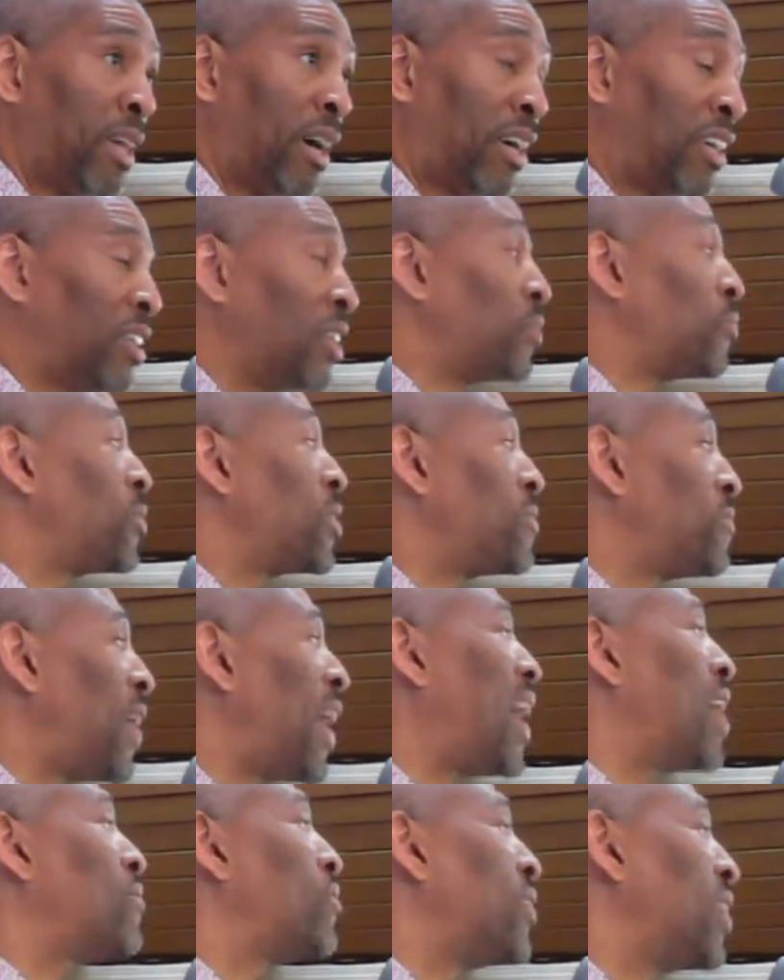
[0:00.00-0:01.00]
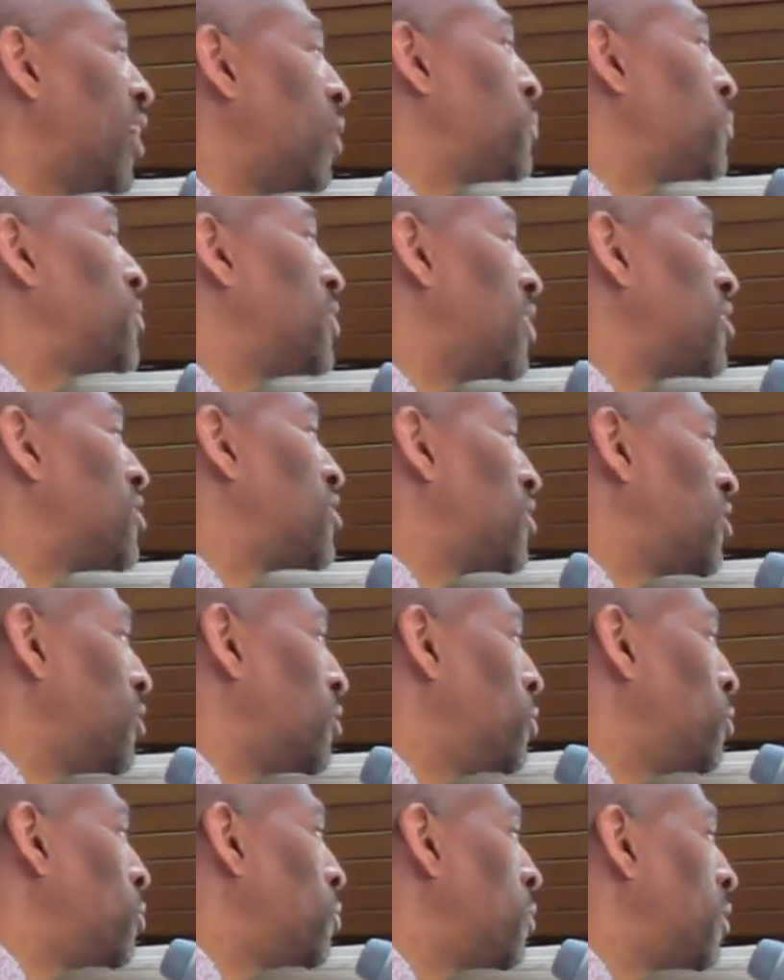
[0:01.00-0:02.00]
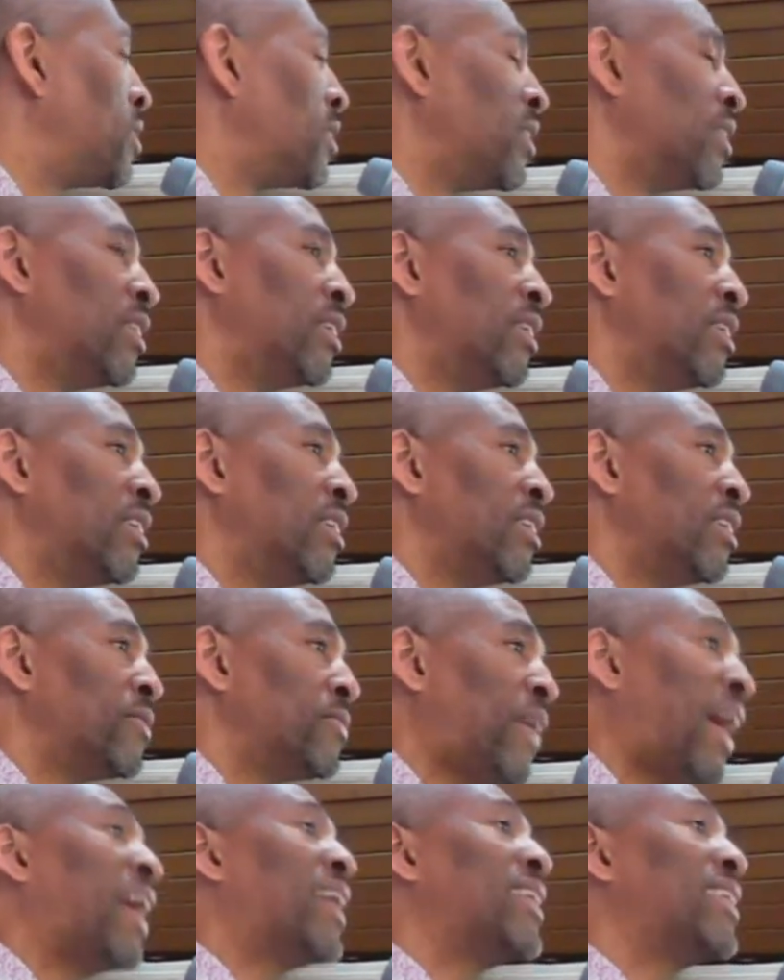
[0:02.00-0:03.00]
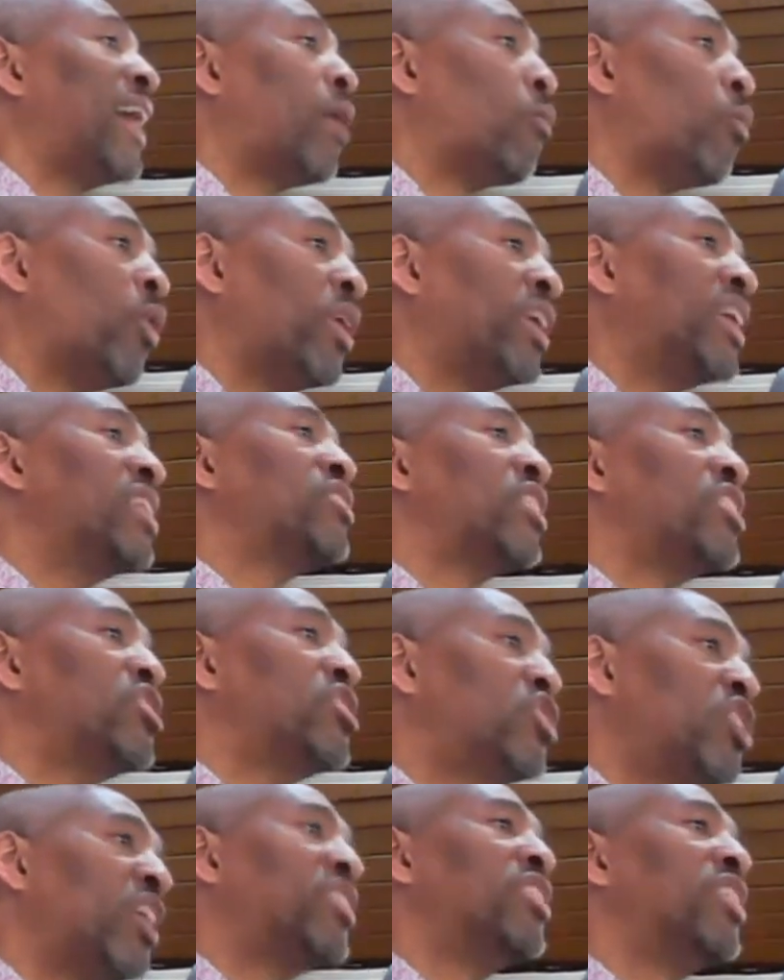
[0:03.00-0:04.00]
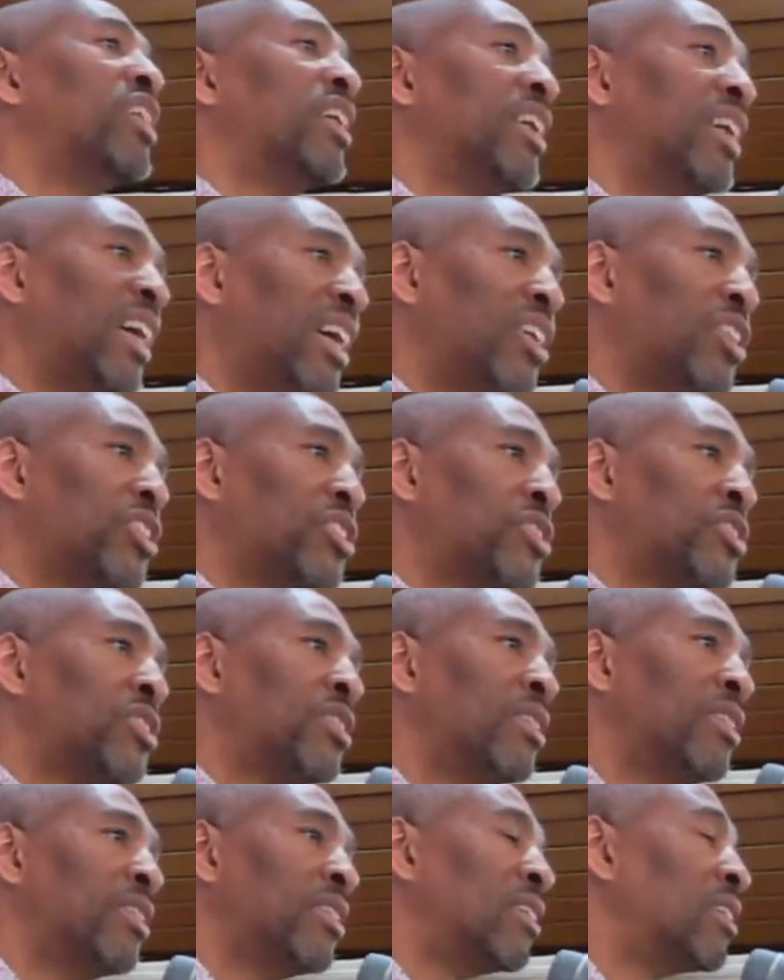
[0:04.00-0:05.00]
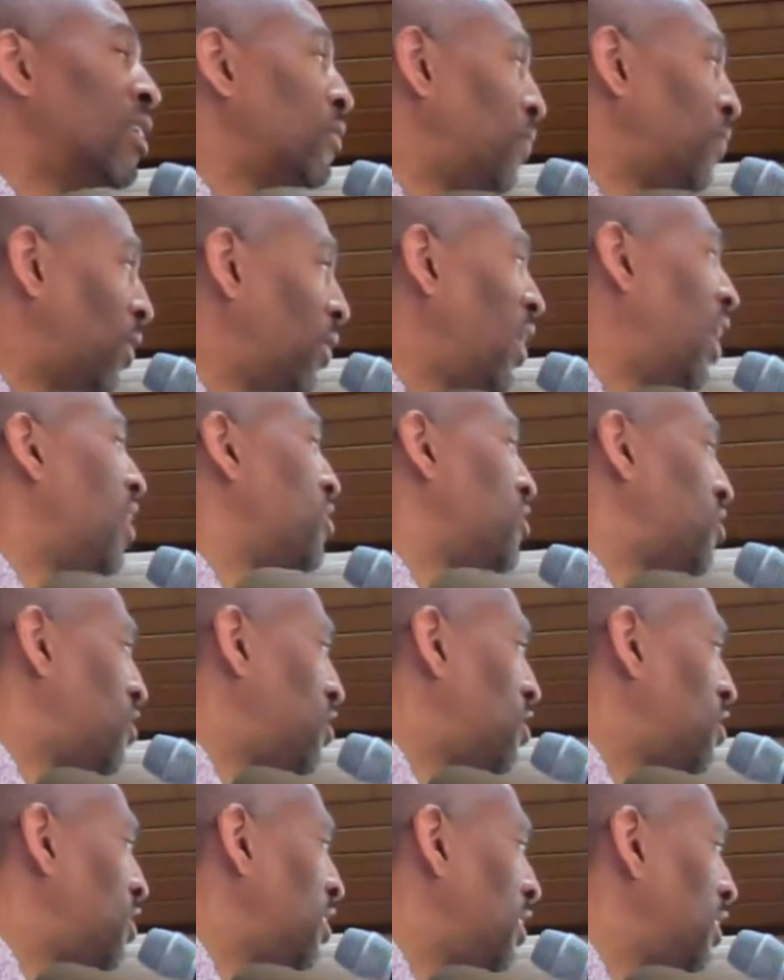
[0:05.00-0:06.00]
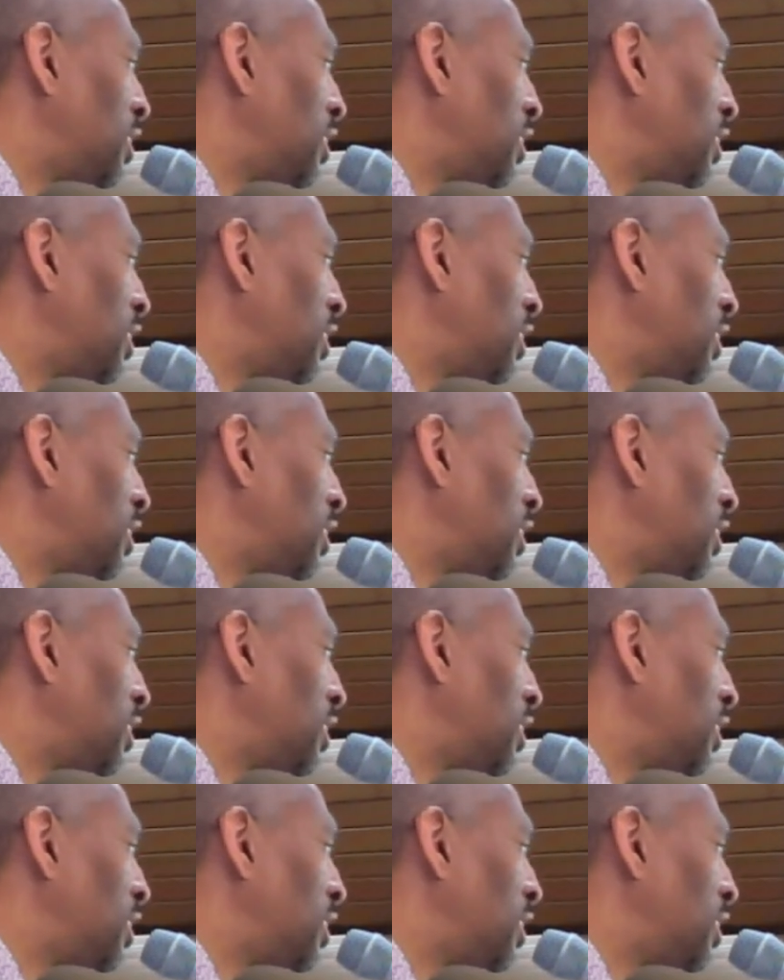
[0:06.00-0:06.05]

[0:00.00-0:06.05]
A good revival helps us to find out what his agenda is for us.